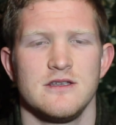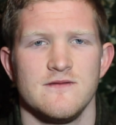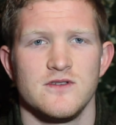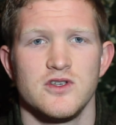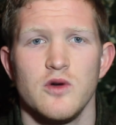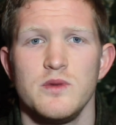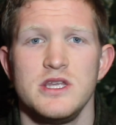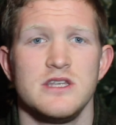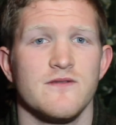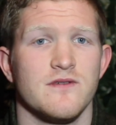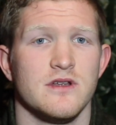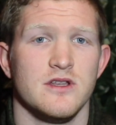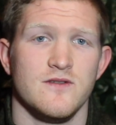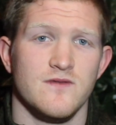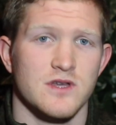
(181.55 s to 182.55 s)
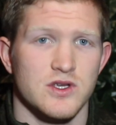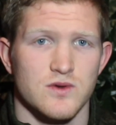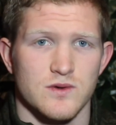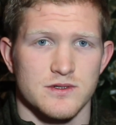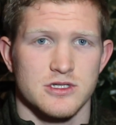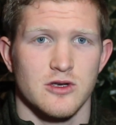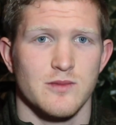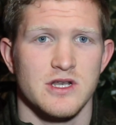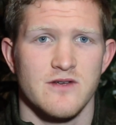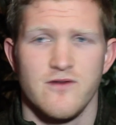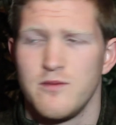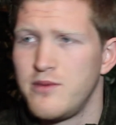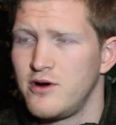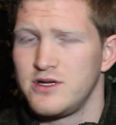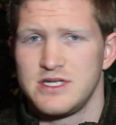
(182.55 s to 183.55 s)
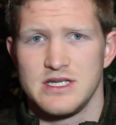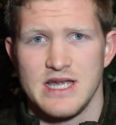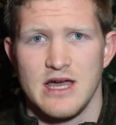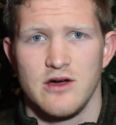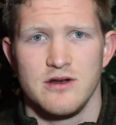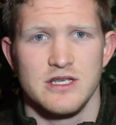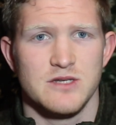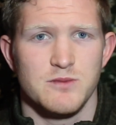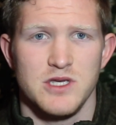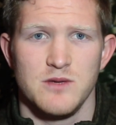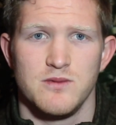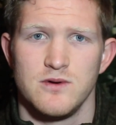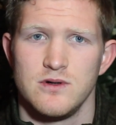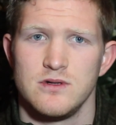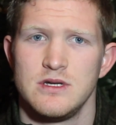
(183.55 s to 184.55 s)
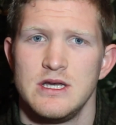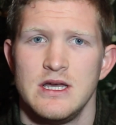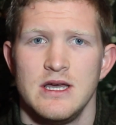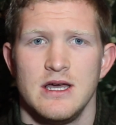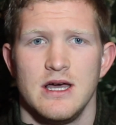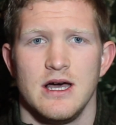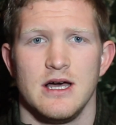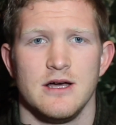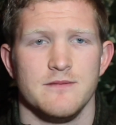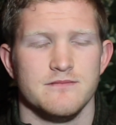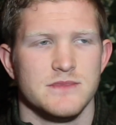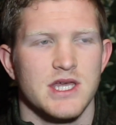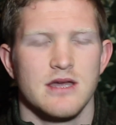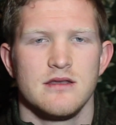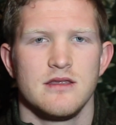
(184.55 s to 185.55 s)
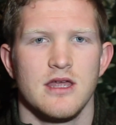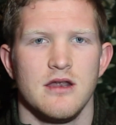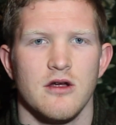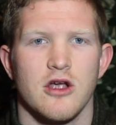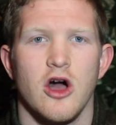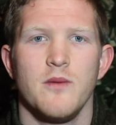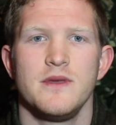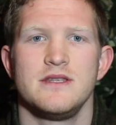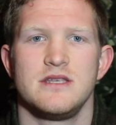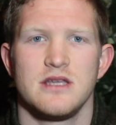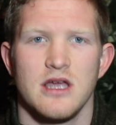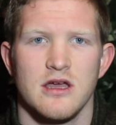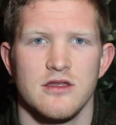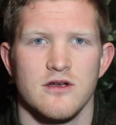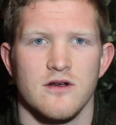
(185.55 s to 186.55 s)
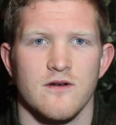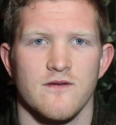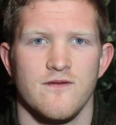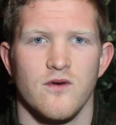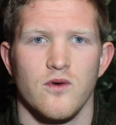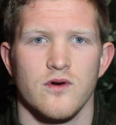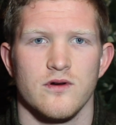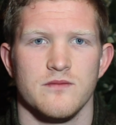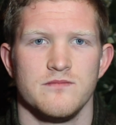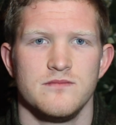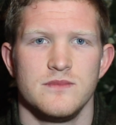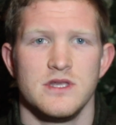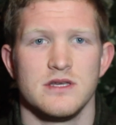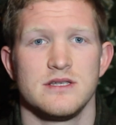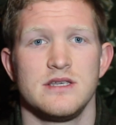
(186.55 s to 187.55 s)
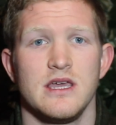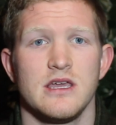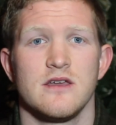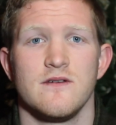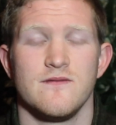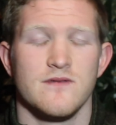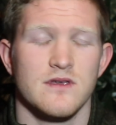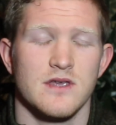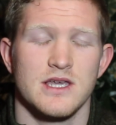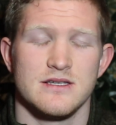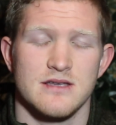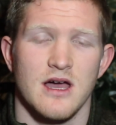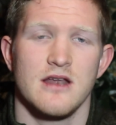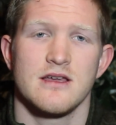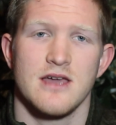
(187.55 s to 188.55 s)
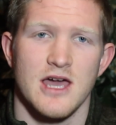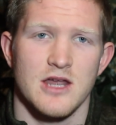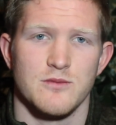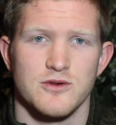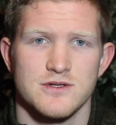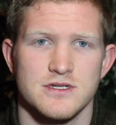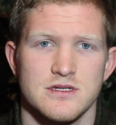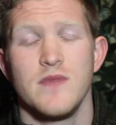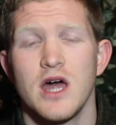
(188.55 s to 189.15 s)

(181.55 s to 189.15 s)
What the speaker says: of so many different individuals, so many different personalities, people that are coming together for the sake of exotic animals.